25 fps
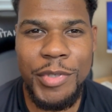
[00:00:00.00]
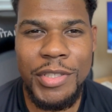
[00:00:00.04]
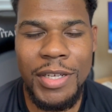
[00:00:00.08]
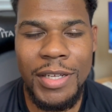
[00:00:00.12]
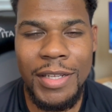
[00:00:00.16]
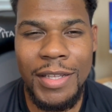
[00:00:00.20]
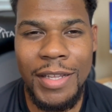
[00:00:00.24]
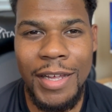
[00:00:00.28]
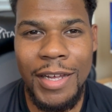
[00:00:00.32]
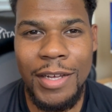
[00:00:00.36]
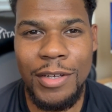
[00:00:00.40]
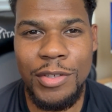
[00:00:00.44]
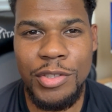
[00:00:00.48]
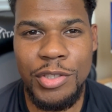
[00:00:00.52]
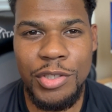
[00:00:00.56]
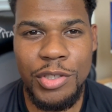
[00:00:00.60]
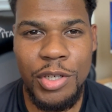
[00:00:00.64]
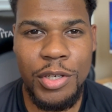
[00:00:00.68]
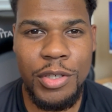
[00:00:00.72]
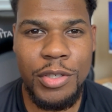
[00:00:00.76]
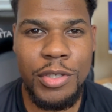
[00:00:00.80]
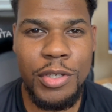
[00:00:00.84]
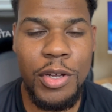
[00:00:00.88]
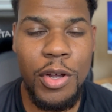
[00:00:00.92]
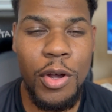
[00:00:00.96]
allow
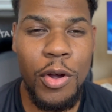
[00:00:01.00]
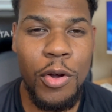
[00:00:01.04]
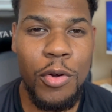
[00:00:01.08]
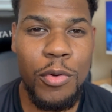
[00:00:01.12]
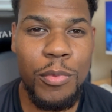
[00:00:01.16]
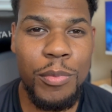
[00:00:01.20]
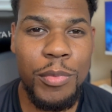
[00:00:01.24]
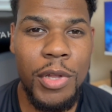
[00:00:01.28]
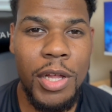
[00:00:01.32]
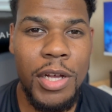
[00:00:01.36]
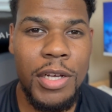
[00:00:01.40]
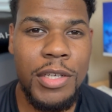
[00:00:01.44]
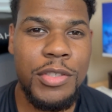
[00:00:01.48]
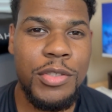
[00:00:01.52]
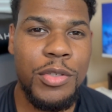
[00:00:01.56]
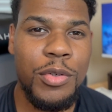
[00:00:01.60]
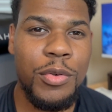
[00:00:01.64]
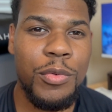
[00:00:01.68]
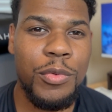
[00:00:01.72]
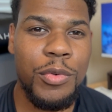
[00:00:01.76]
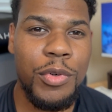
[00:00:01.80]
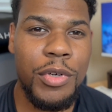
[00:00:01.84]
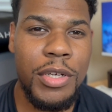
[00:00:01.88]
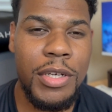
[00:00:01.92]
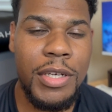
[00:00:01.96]
certain code blocks to
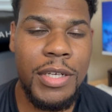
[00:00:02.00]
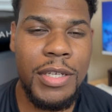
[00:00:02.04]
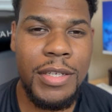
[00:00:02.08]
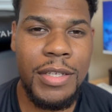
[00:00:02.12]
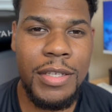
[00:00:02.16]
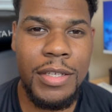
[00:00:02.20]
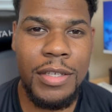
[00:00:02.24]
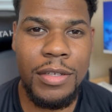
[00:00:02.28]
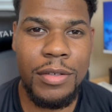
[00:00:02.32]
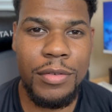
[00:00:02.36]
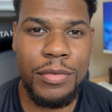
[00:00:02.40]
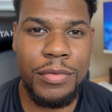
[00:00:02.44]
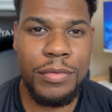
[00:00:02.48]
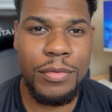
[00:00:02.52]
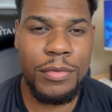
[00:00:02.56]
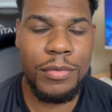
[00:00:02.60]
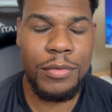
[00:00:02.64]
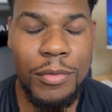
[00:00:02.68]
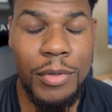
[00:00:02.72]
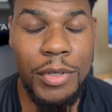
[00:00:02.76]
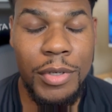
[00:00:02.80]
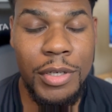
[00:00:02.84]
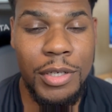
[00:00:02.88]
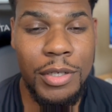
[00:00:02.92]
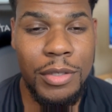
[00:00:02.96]
run if,
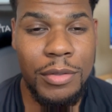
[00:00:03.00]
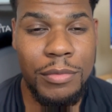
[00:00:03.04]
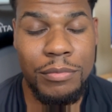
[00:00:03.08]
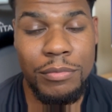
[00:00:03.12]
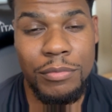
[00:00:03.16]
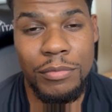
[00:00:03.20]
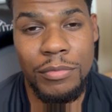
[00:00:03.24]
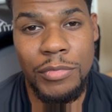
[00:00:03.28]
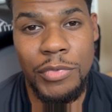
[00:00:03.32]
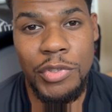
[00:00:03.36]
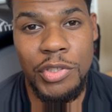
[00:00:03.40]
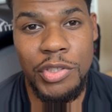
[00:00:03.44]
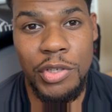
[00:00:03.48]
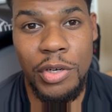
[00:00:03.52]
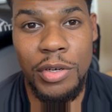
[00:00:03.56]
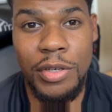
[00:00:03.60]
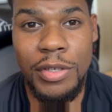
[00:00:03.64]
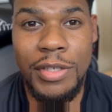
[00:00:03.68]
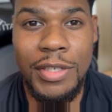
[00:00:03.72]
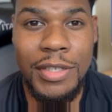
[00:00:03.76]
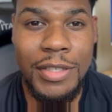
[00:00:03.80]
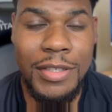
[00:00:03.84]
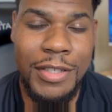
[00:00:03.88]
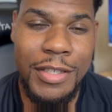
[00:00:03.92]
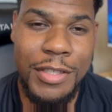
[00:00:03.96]
well,
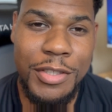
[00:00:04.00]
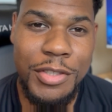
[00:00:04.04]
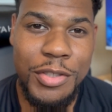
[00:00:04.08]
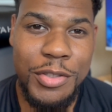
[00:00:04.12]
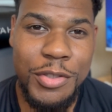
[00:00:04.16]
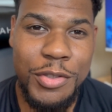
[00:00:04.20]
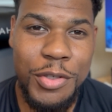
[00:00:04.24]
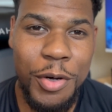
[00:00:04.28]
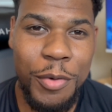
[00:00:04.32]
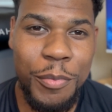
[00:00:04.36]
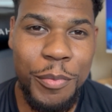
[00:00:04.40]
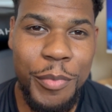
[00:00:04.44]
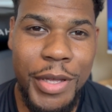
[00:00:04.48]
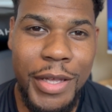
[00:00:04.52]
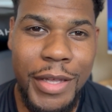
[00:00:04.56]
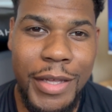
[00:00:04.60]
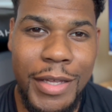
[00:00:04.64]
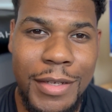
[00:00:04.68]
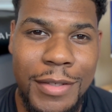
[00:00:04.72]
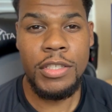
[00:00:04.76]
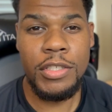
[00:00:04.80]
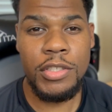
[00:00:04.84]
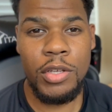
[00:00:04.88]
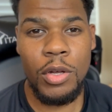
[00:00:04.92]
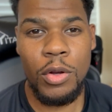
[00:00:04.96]
certain conditions are met.
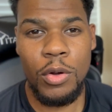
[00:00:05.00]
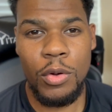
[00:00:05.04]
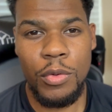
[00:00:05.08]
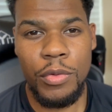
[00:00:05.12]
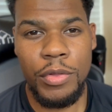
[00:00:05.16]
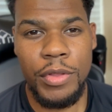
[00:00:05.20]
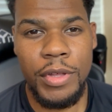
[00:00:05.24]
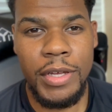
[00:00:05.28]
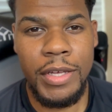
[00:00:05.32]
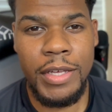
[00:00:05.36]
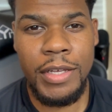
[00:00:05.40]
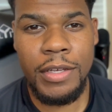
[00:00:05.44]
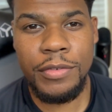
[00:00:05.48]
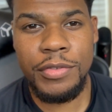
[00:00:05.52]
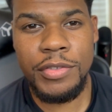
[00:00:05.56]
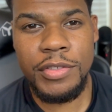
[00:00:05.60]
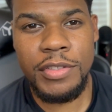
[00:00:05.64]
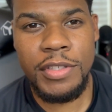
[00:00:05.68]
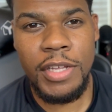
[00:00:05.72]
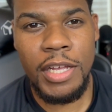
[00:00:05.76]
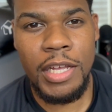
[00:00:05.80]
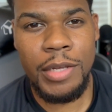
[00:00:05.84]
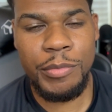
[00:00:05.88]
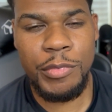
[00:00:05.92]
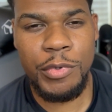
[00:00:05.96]
So the if
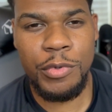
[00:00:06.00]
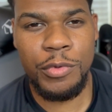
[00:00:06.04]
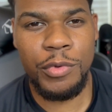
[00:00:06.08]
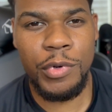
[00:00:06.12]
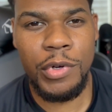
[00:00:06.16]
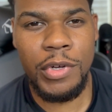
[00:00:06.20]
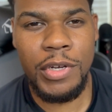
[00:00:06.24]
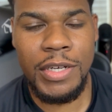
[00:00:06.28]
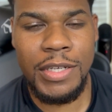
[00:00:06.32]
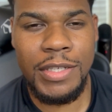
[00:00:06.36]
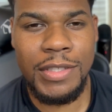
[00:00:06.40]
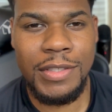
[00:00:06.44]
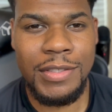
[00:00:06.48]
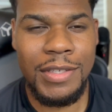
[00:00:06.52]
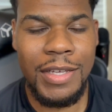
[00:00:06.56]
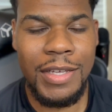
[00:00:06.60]
statement runs